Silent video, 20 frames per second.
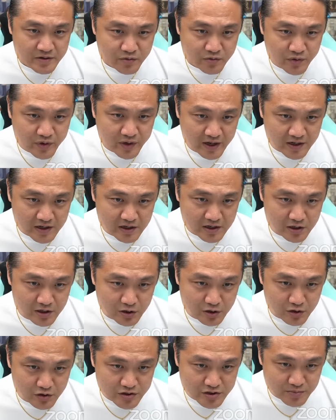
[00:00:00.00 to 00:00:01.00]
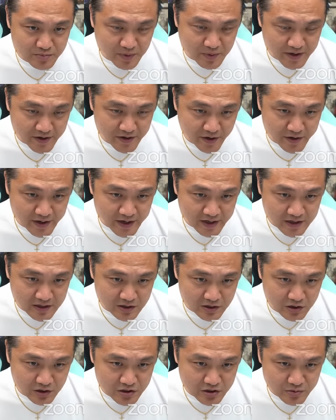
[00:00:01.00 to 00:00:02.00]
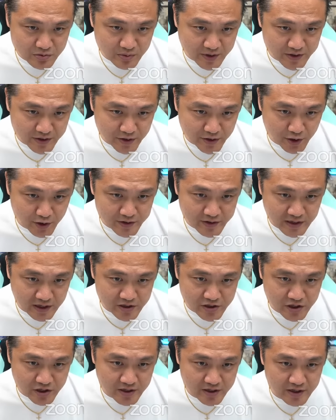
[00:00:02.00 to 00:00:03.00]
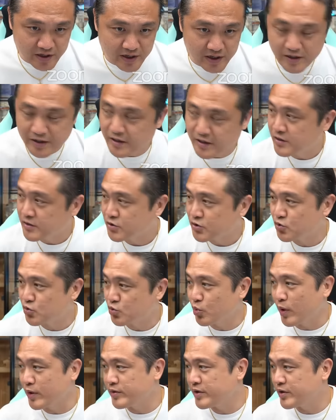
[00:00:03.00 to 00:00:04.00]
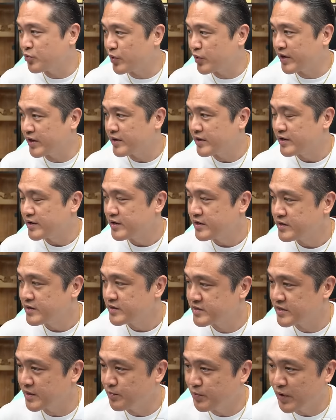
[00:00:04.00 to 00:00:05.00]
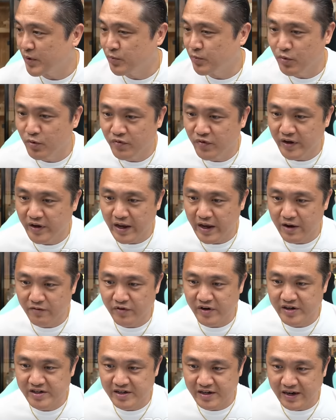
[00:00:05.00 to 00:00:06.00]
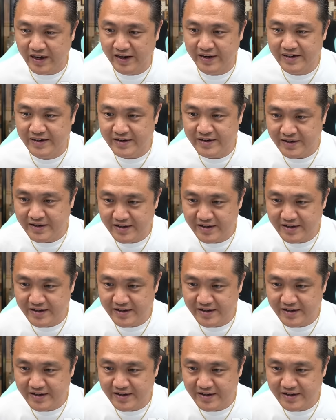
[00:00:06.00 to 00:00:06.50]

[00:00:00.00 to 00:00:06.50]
We are close, but not that close. We're not touching the 200-week simple moving average line